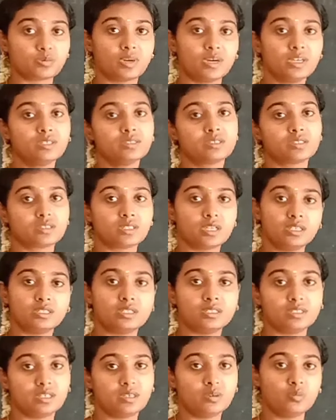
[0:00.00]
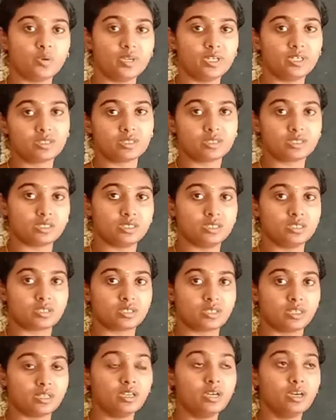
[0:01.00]
not shed in the winter
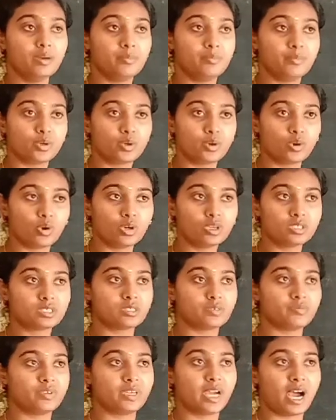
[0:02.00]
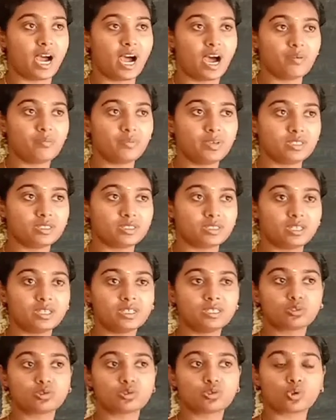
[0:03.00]
season because we having
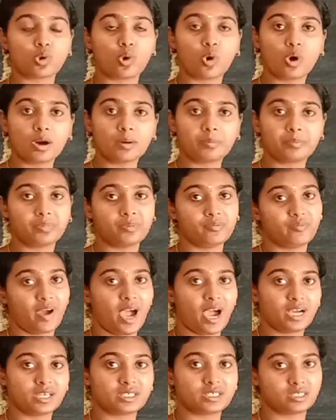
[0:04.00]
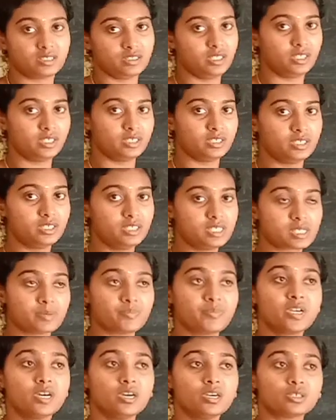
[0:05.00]
the sharp wax needles,
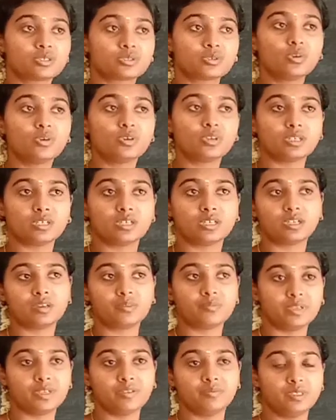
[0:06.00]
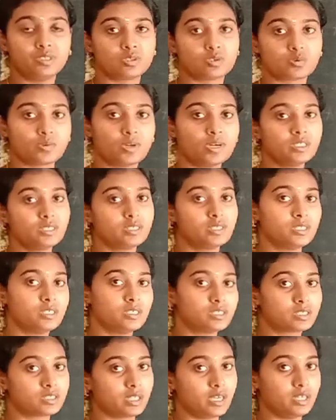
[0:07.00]
so we should
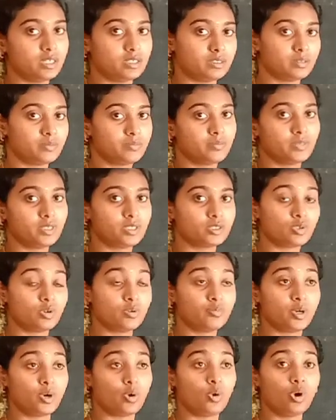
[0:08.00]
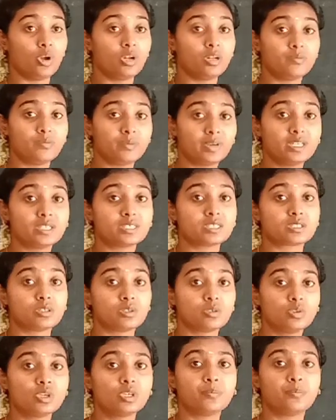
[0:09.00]
not shed, so we always
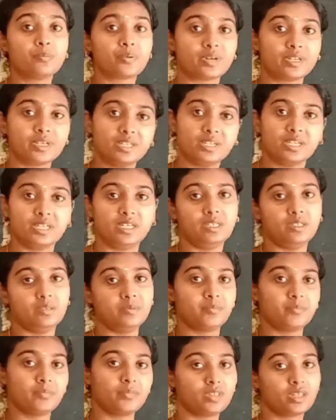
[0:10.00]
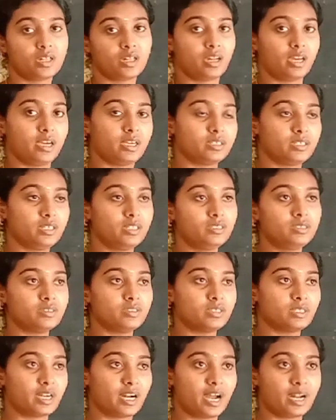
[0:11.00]
look pretty. Like
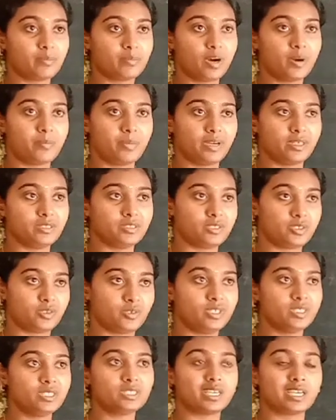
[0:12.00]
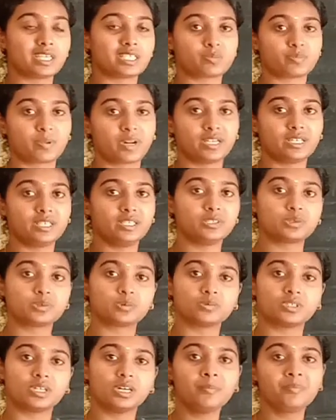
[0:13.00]
that grandma pine tree is explaining
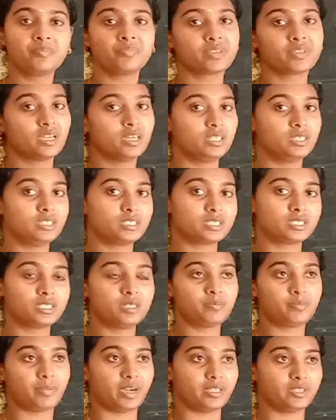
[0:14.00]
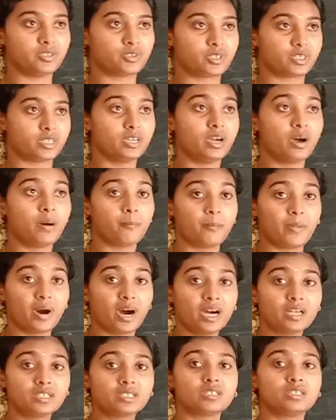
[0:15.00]
to the little pine tree,
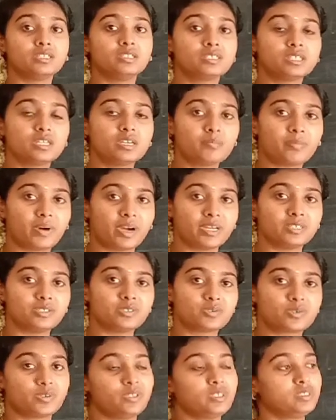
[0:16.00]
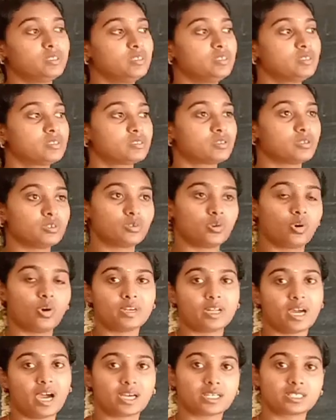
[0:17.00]
but little pine tree is
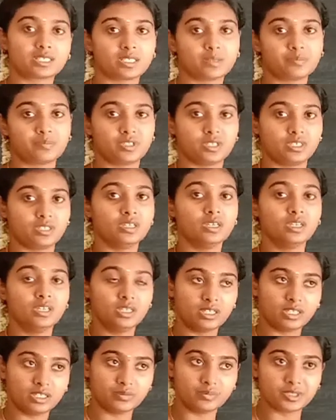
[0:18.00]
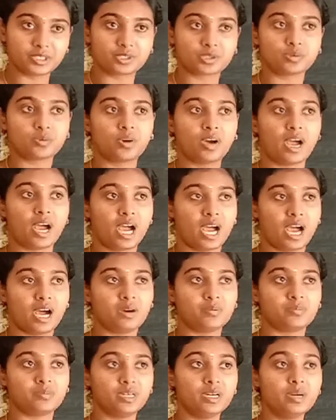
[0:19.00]
not accepting. He wished to
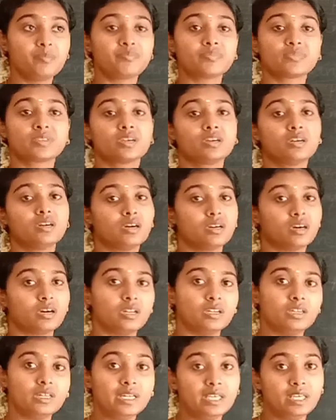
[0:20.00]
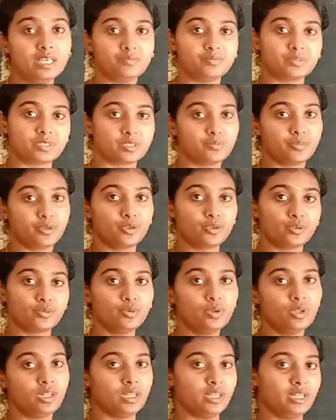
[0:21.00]
have leaves,
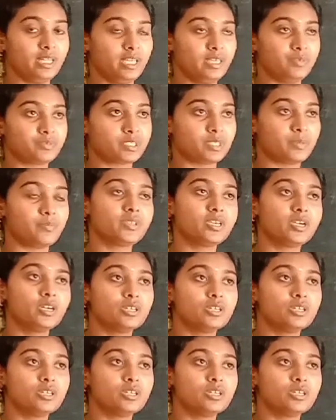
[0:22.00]
beautiful leaves.